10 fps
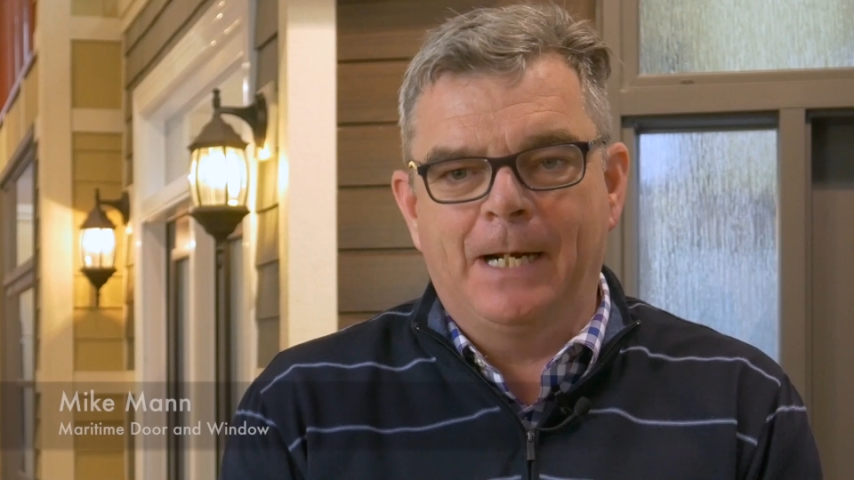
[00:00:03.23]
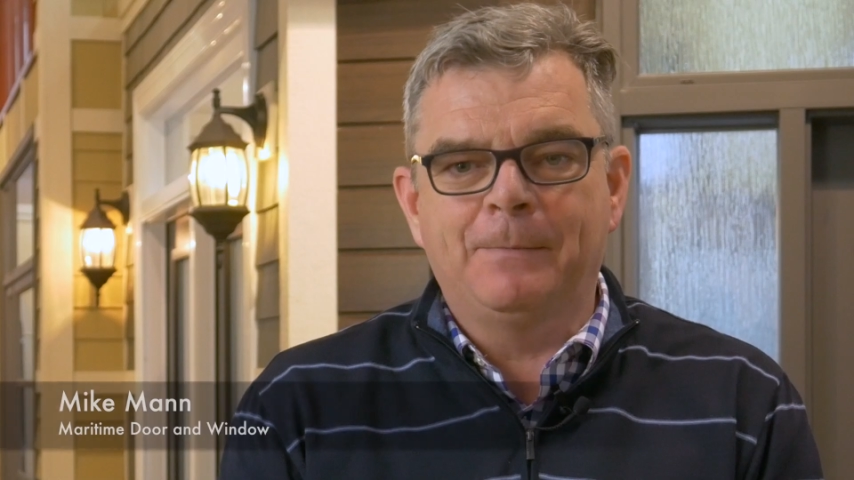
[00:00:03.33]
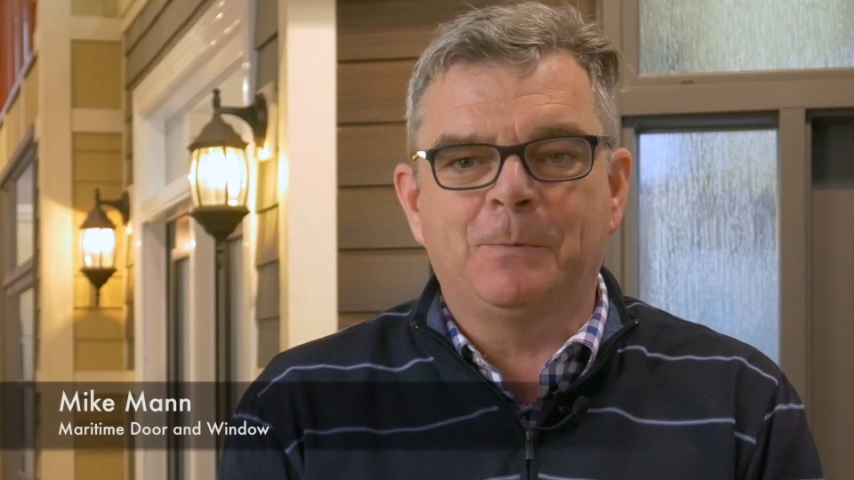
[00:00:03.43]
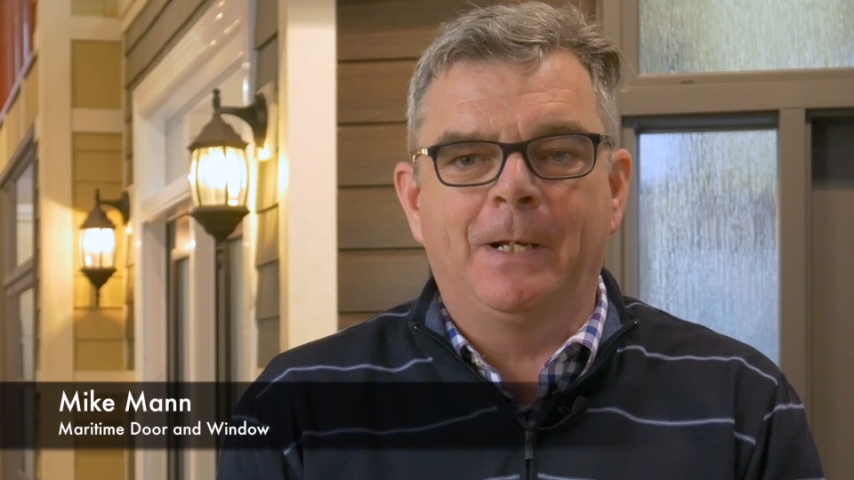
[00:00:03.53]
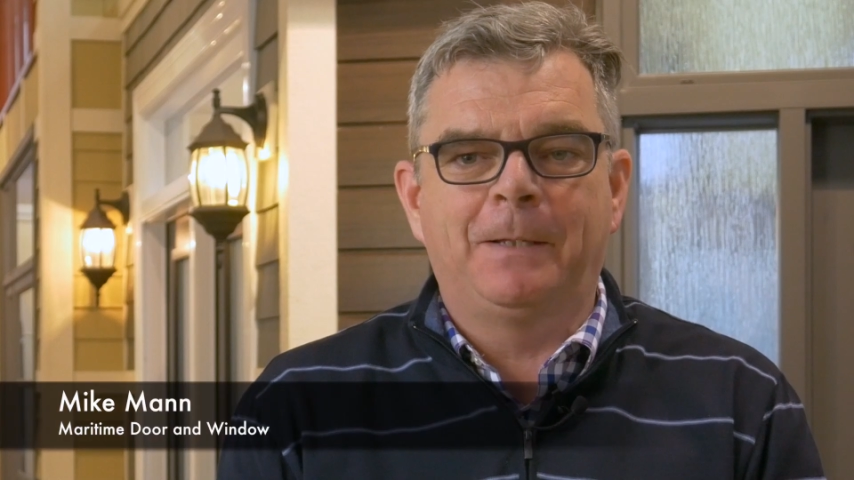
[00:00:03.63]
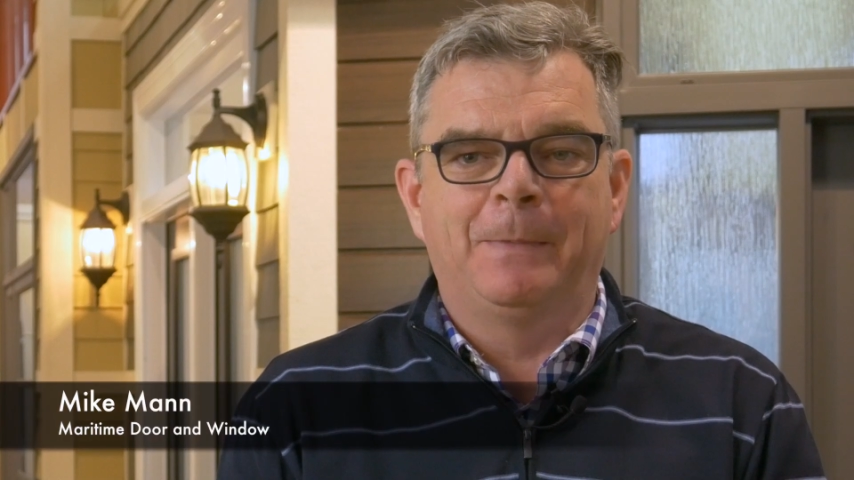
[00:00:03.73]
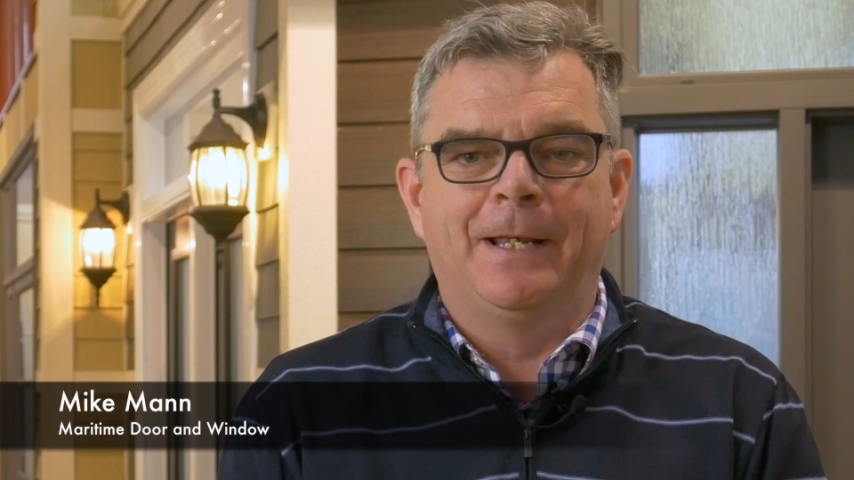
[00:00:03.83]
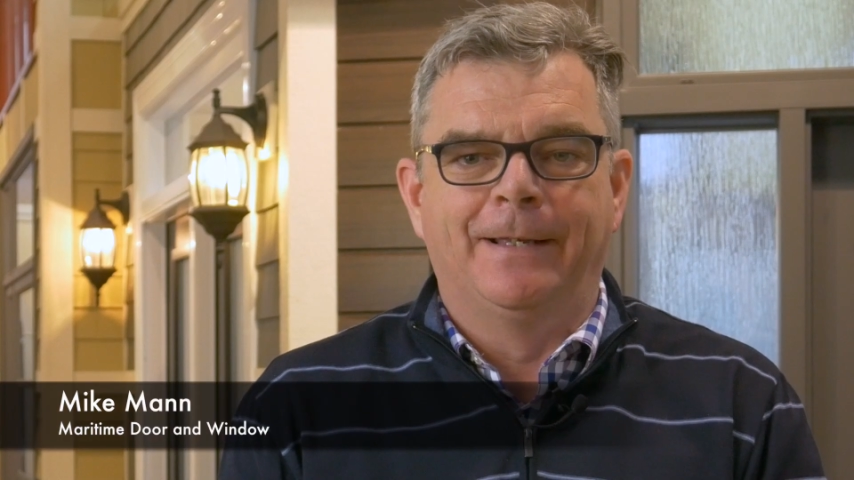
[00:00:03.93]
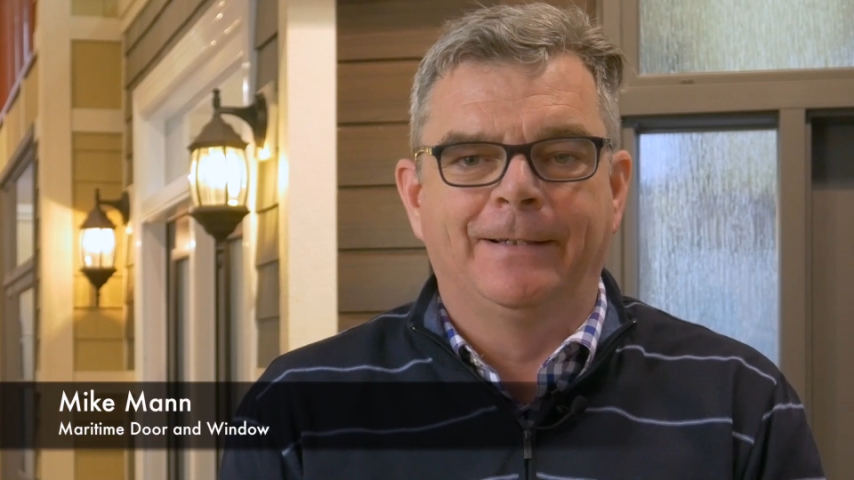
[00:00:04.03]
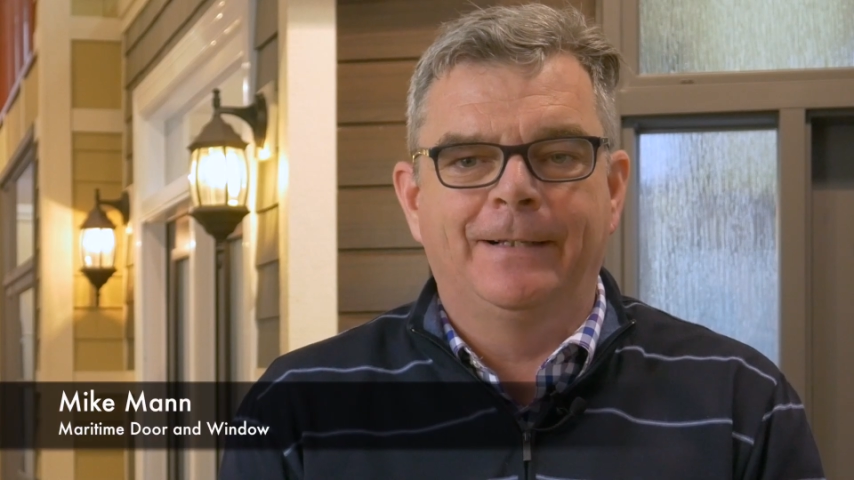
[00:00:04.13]
My name is Mike
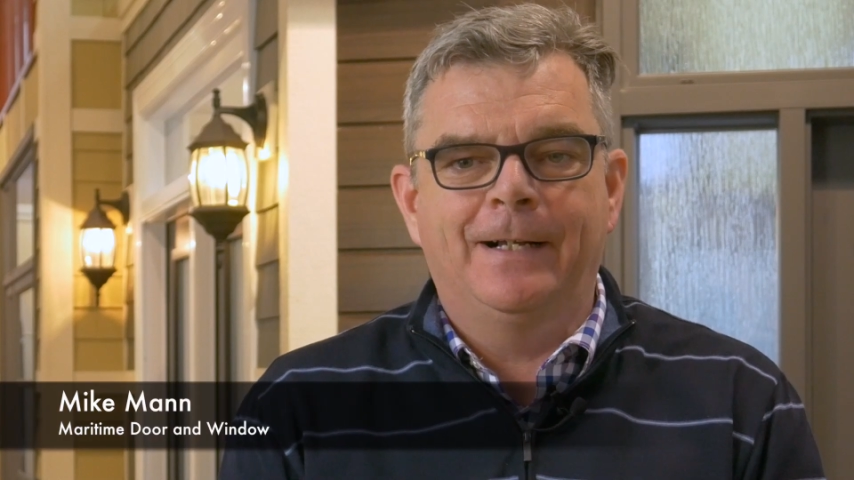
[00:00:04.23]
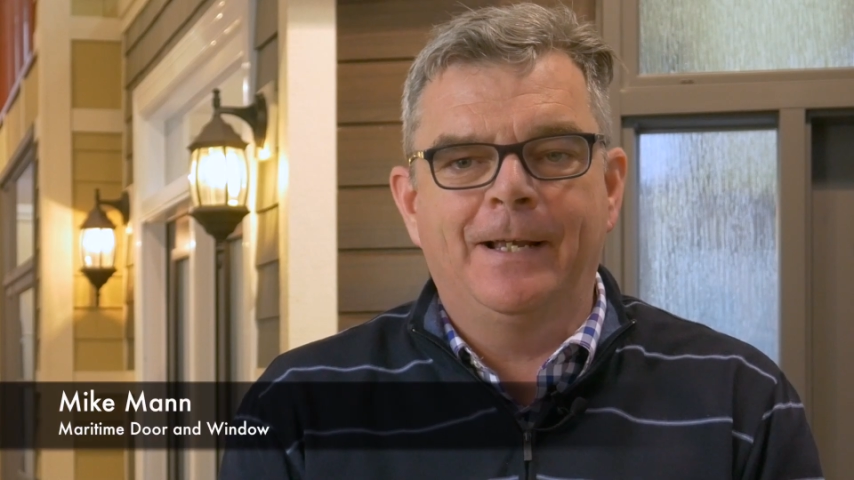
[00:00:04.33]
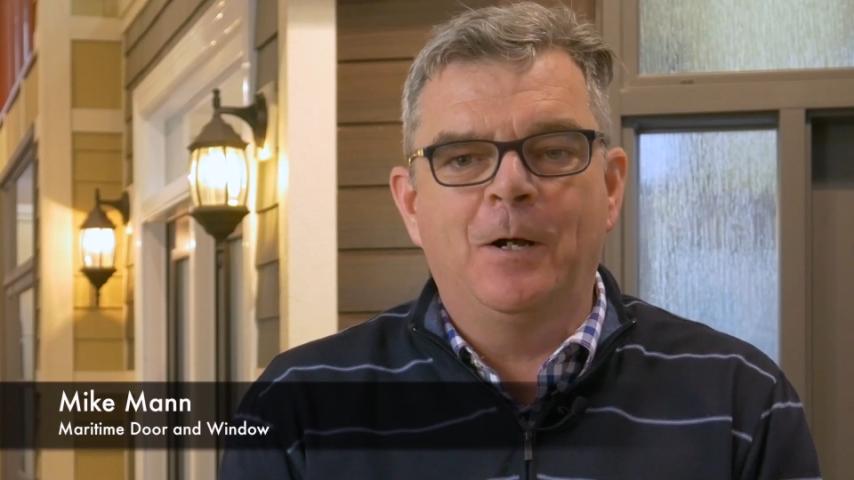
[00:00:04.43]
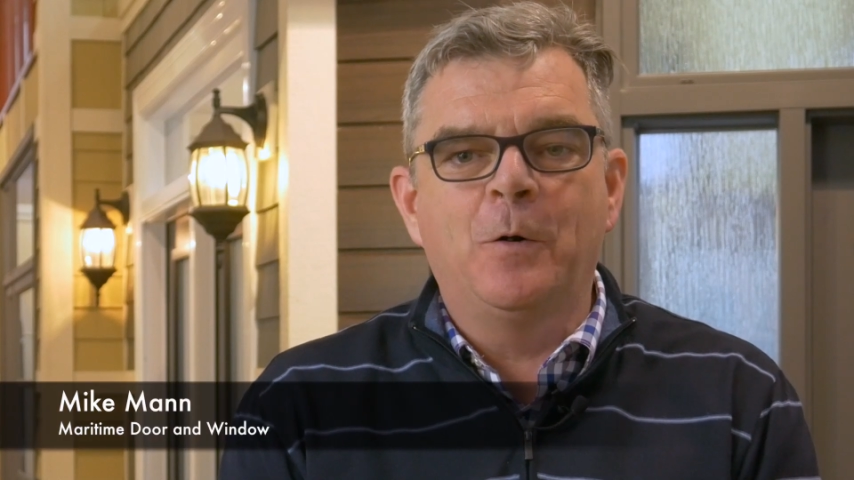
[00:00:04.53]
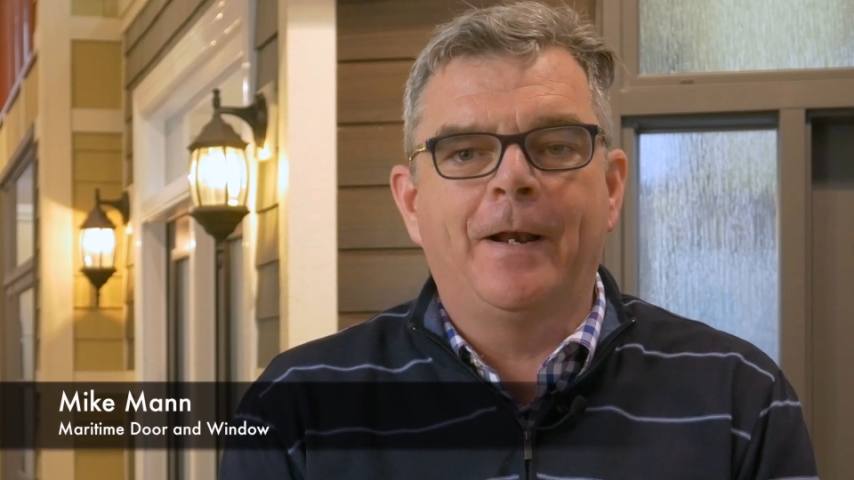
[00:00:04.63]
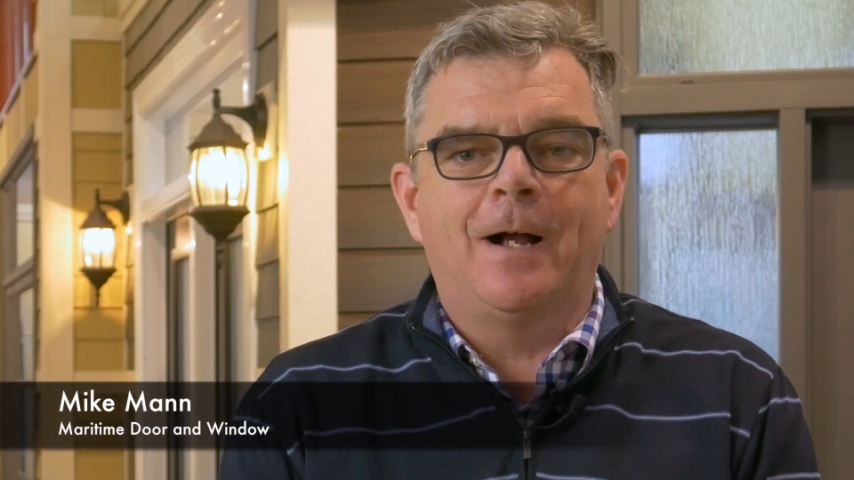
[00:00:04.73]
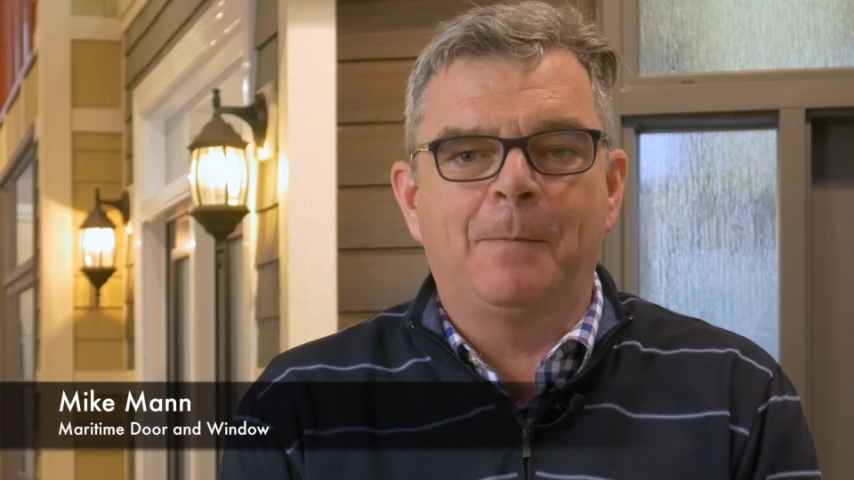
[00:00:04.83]
Mann. I own and